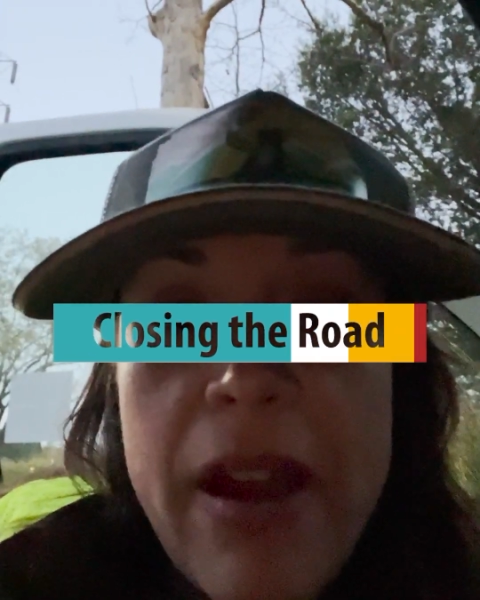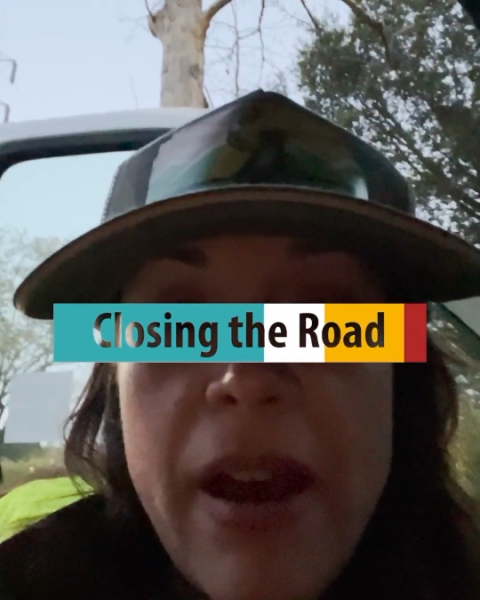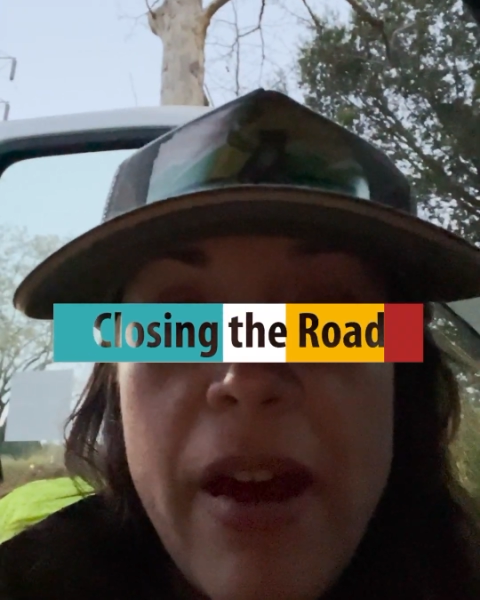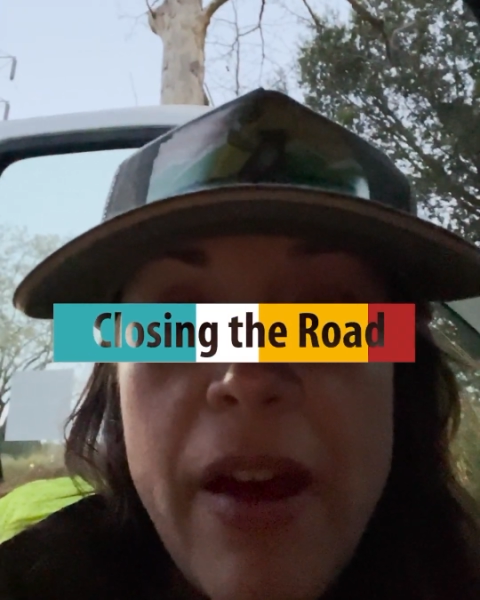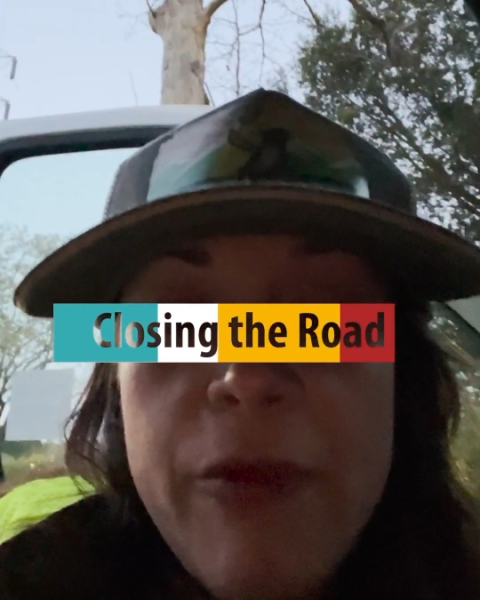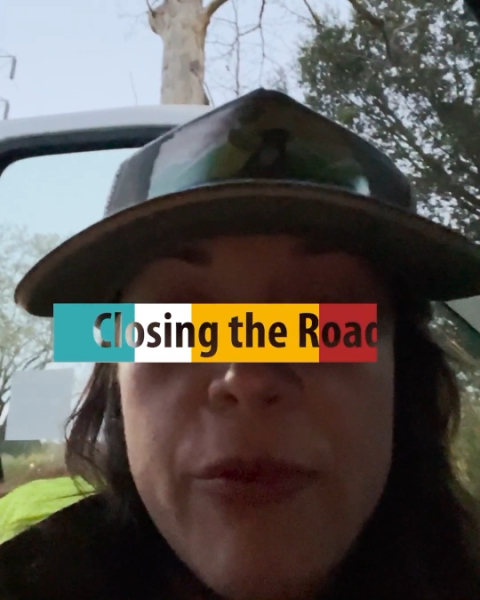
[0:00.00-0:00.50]

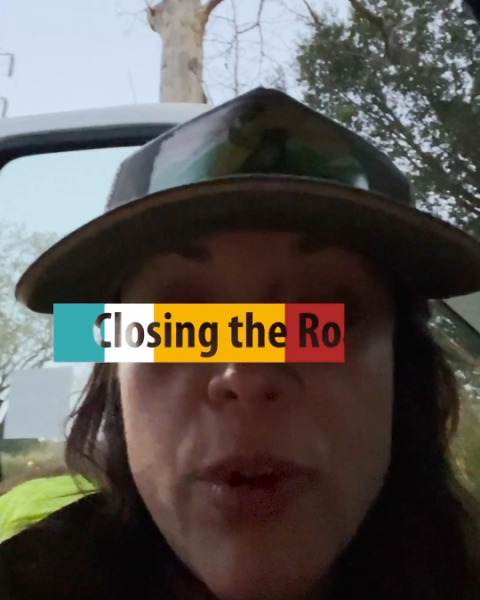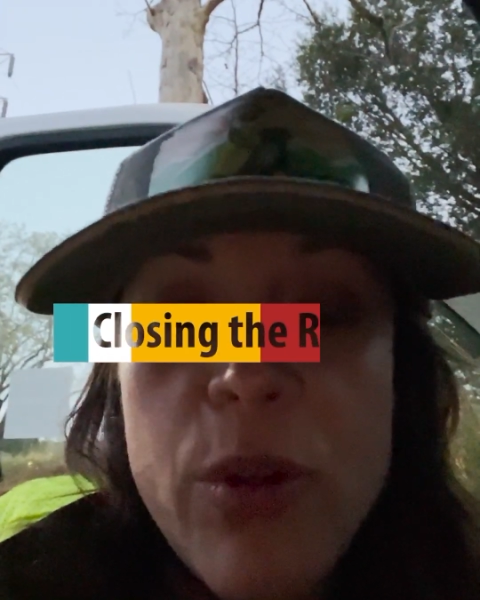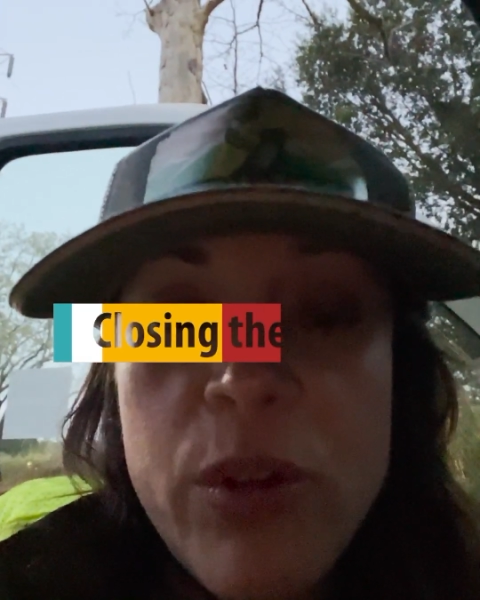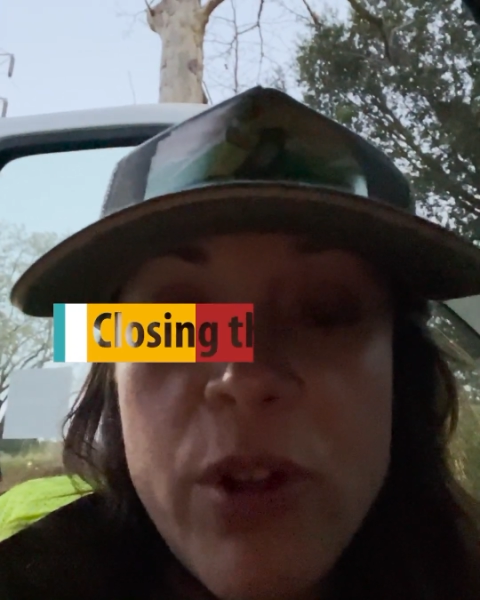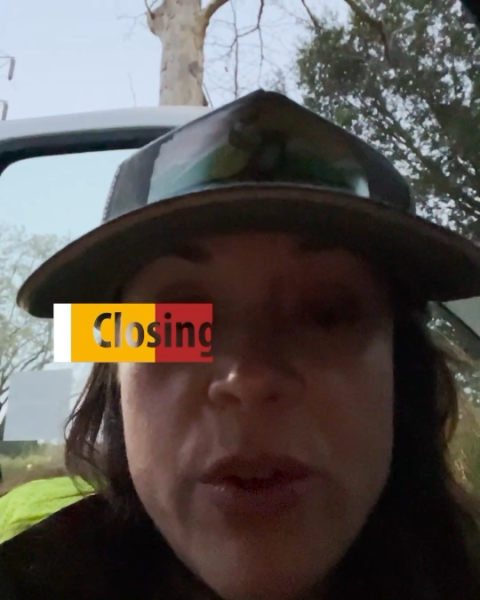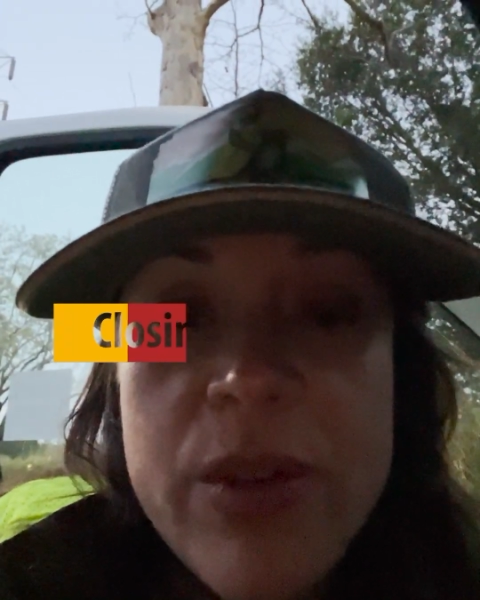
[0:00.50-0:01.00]
of road
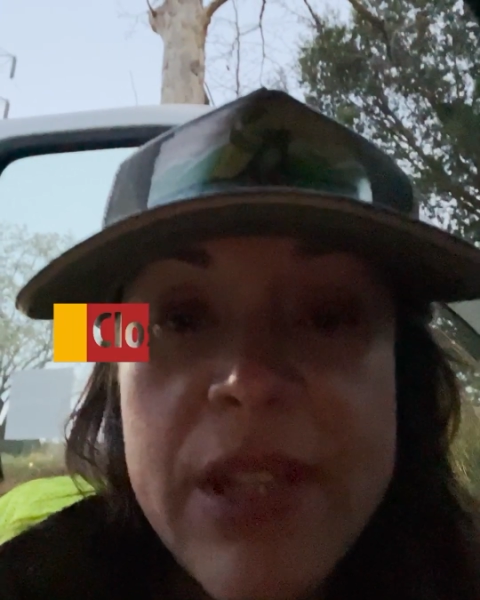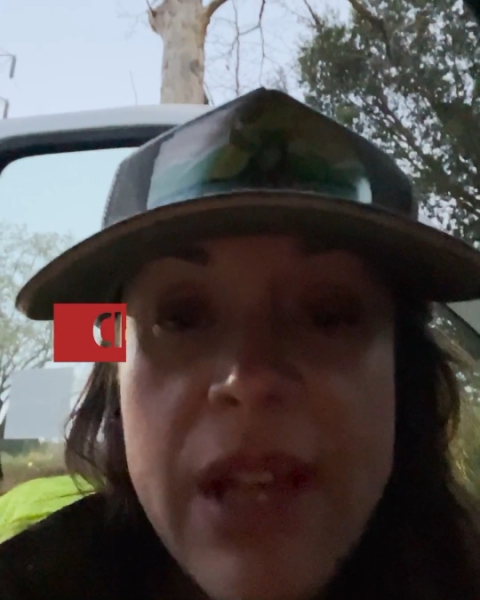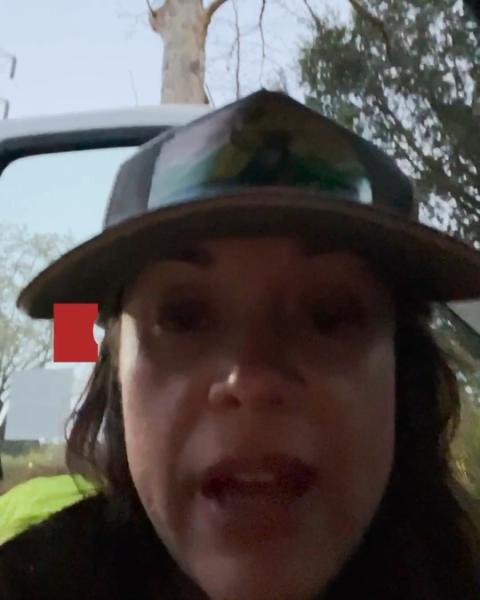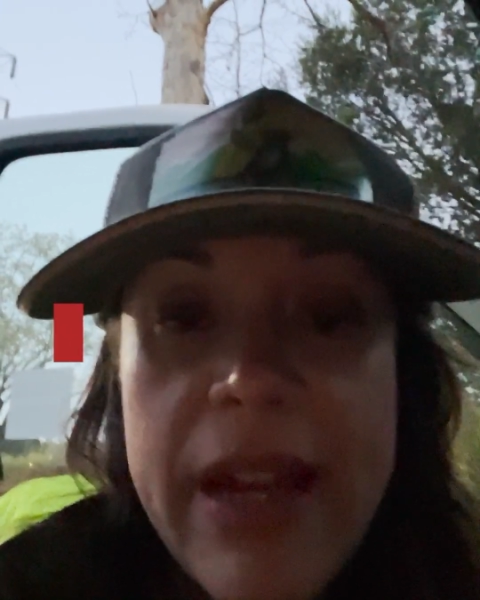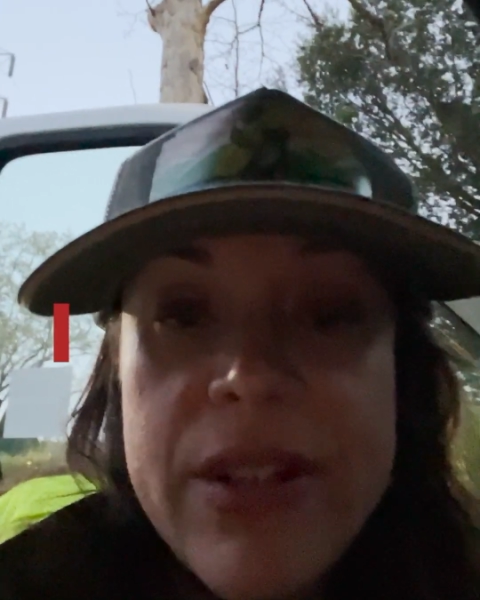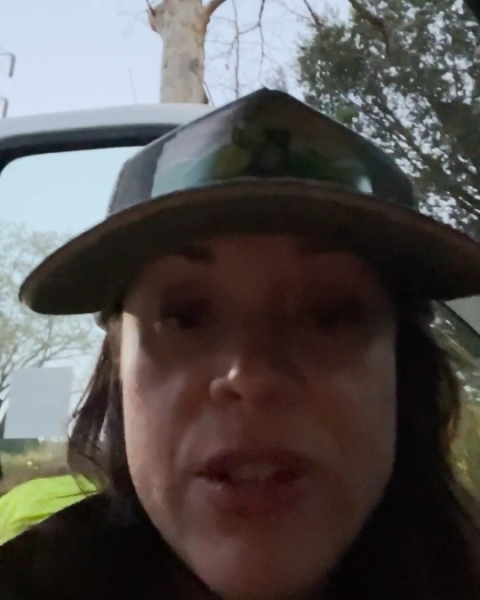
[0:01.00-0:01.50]
close
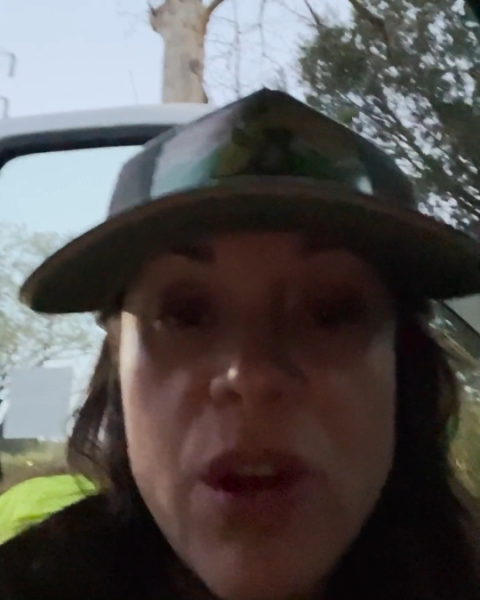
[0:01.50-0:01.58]
signs,